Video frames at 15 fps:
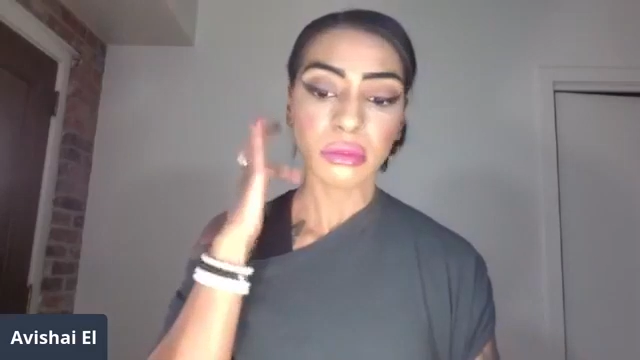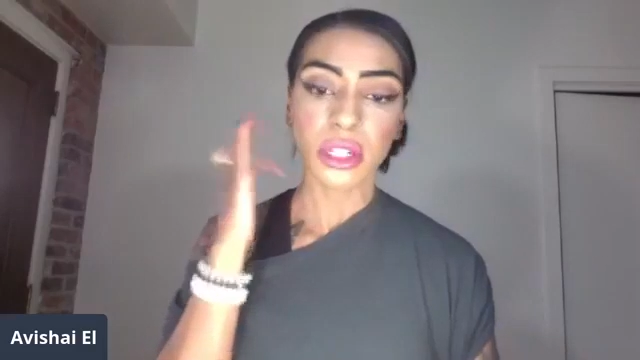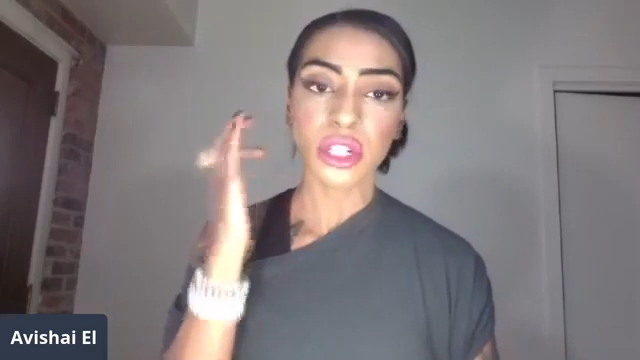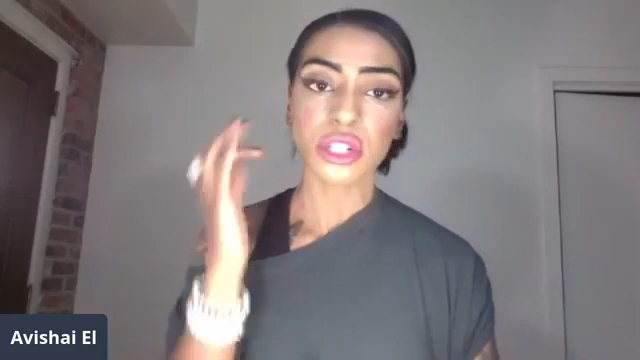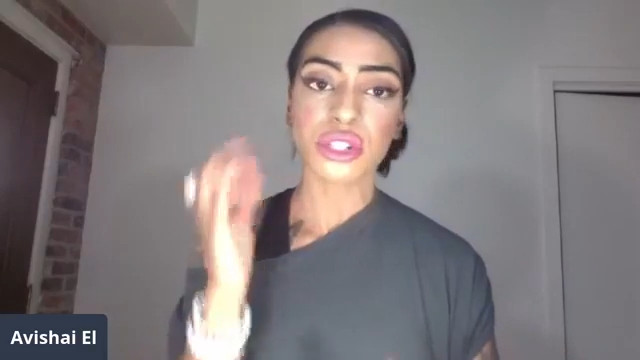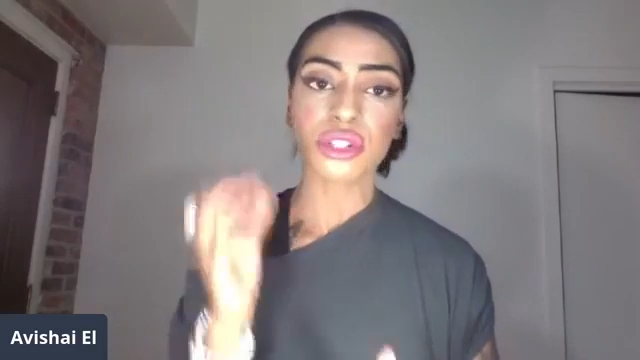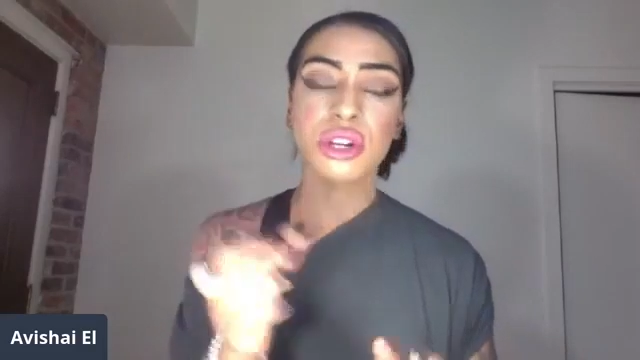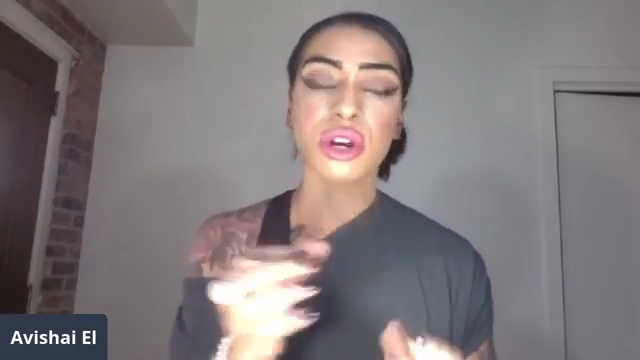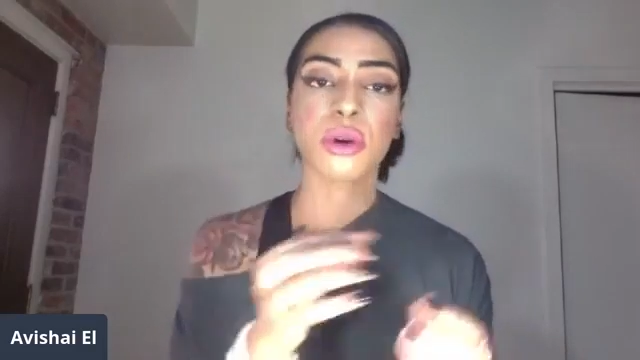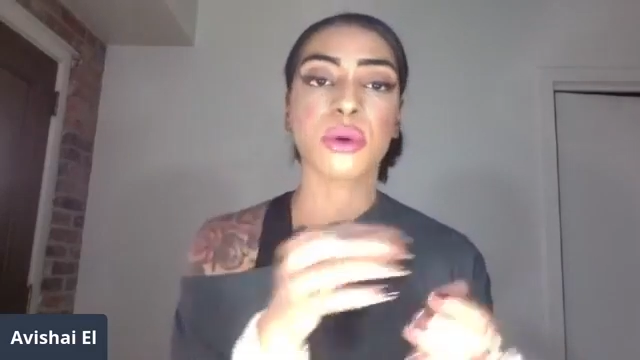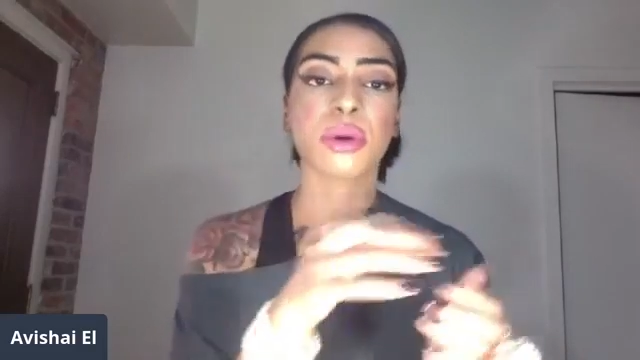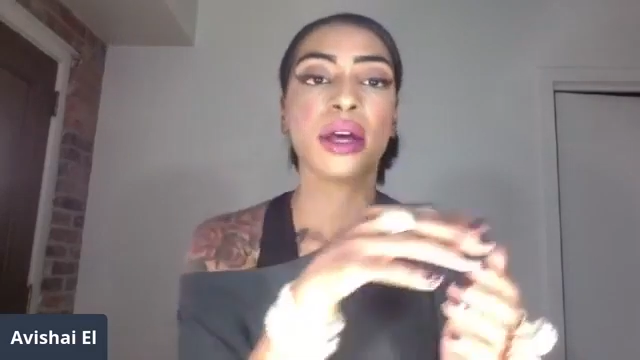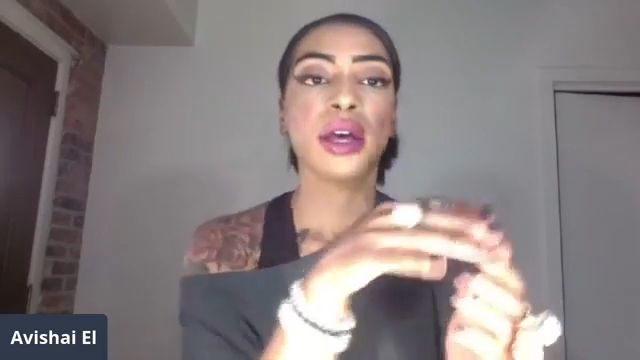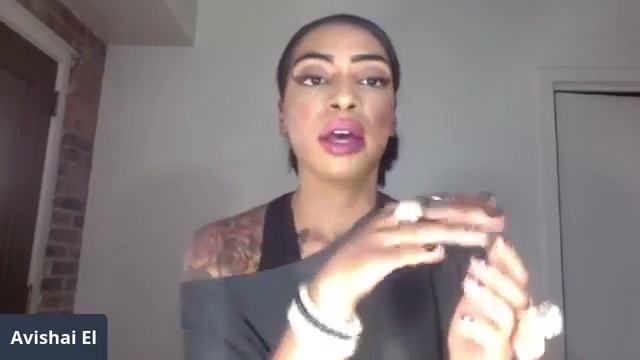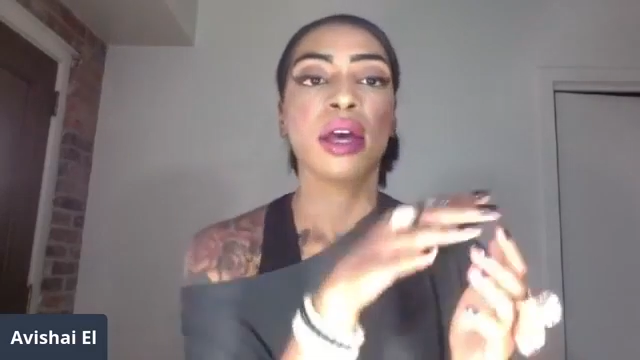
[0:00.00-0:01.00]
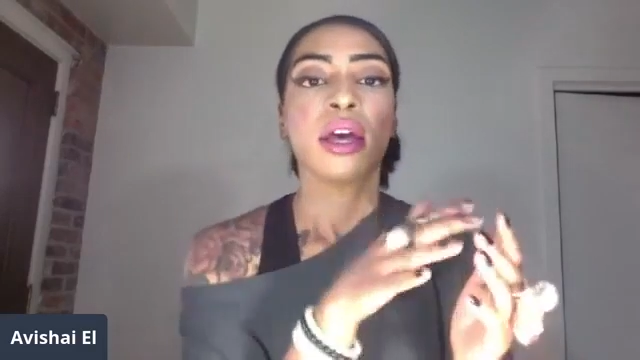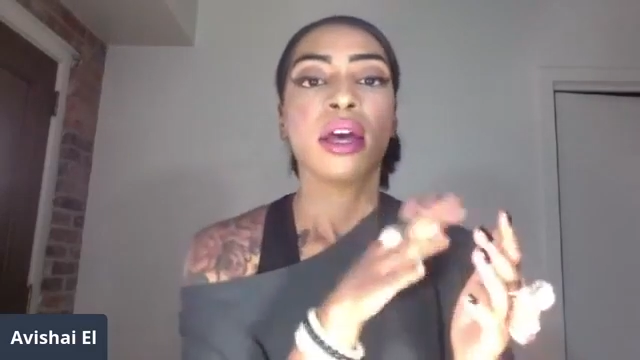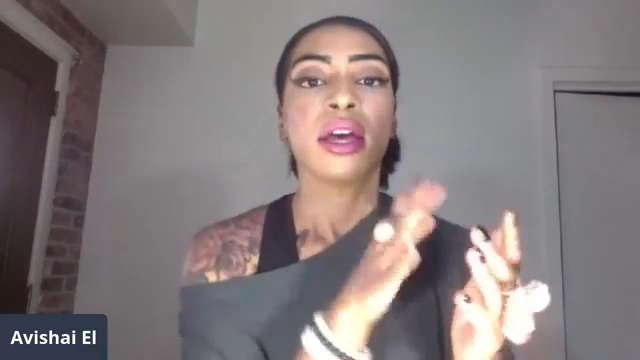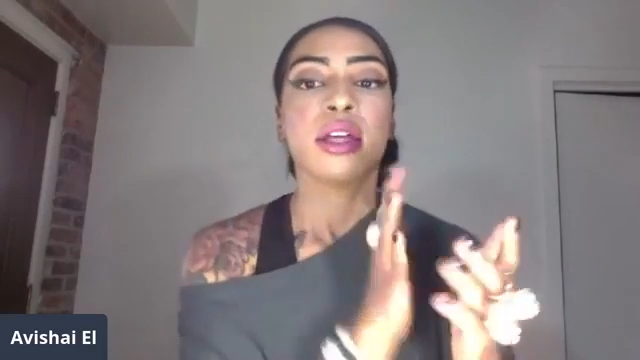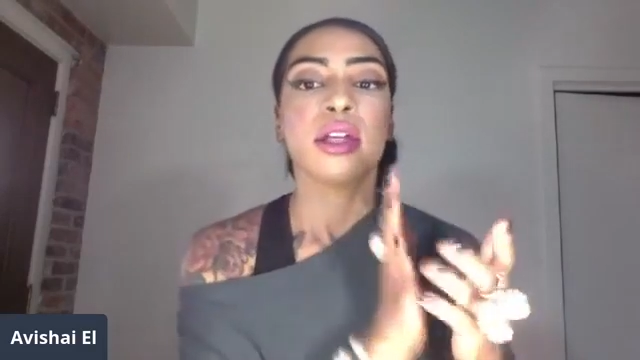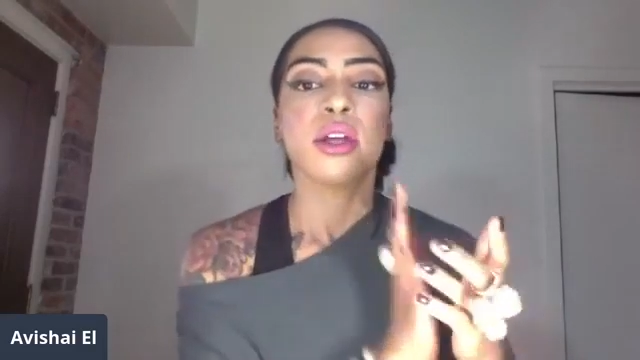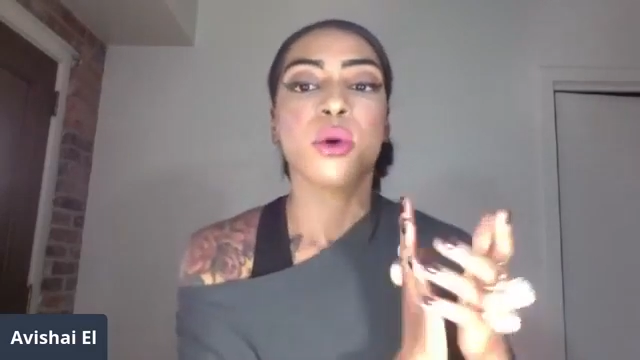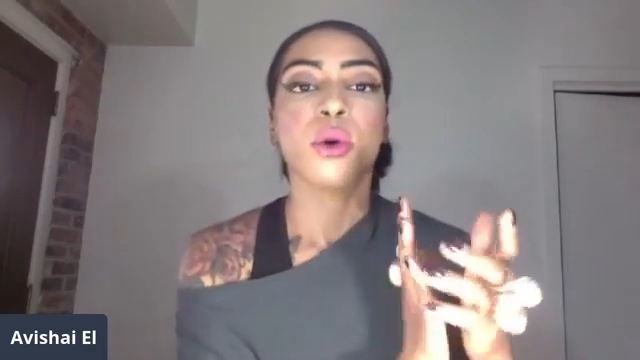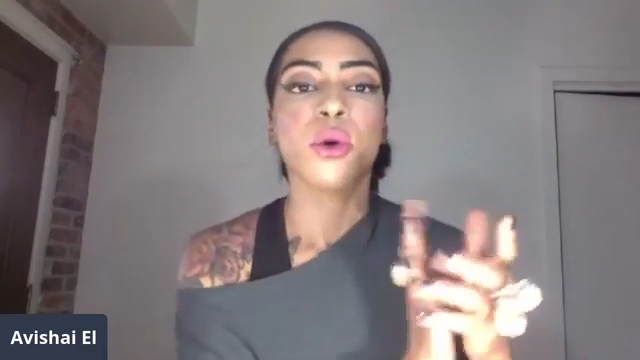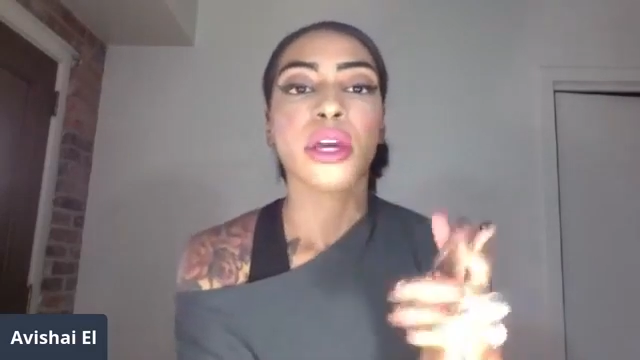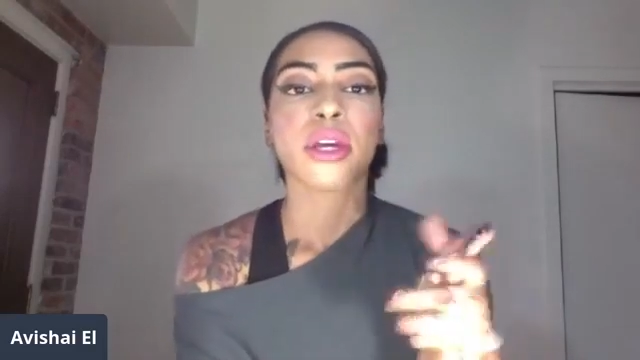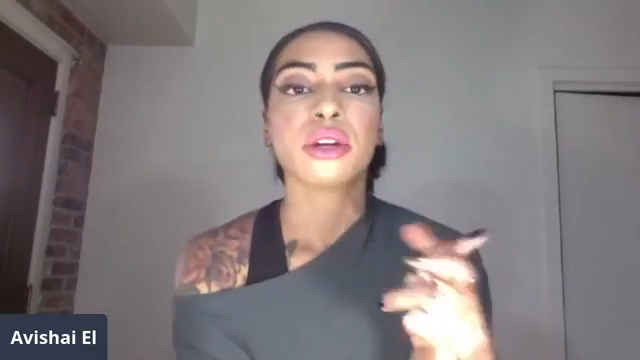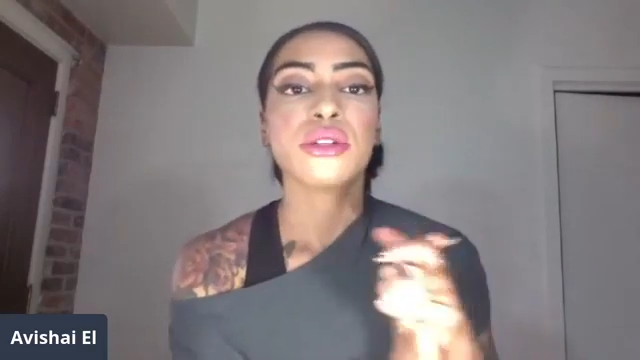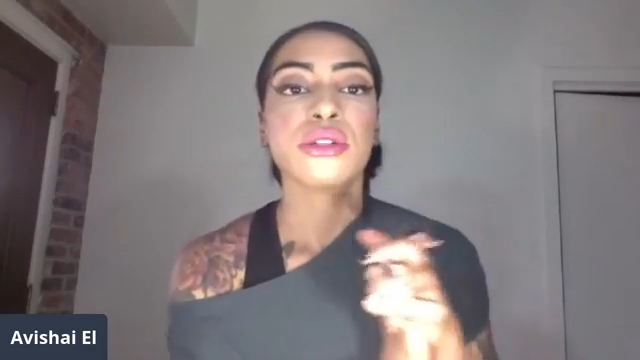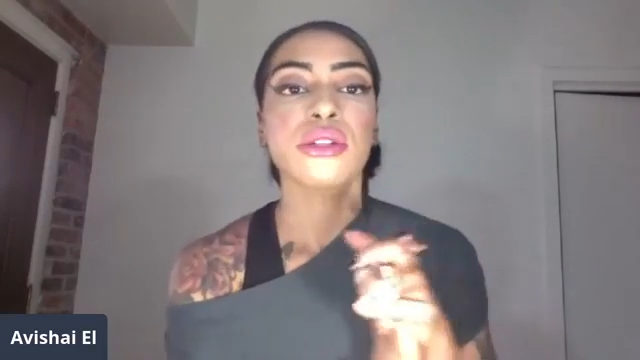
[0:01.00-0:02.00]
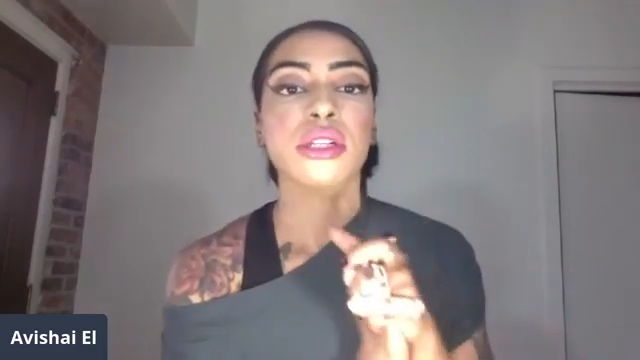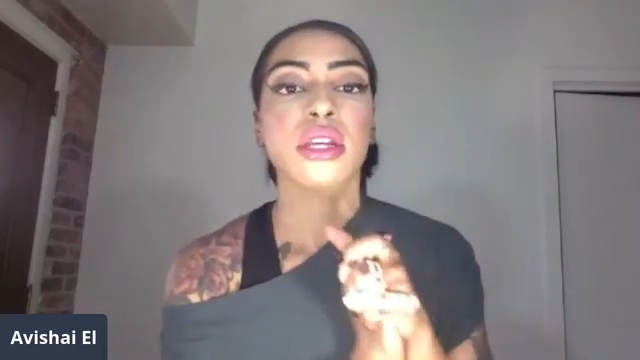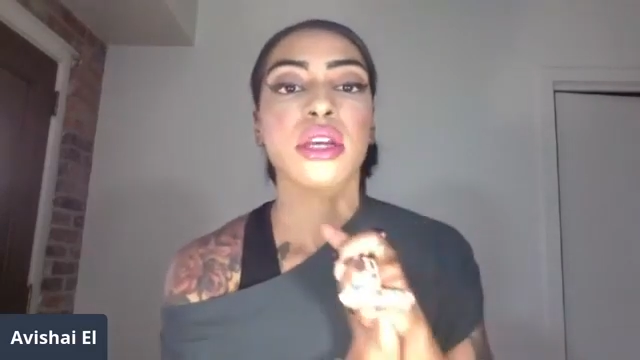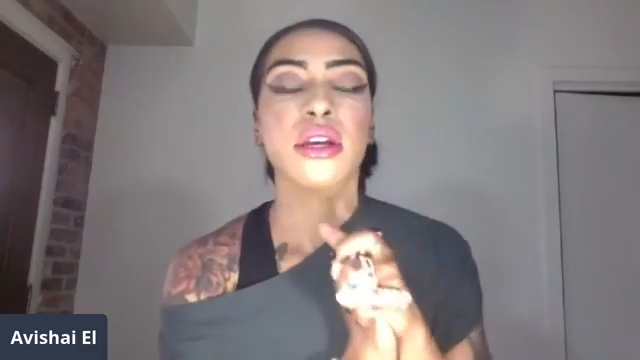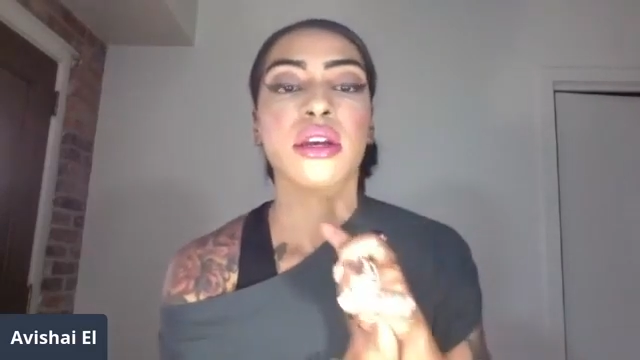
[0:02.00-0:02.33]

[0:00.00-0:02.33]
So oils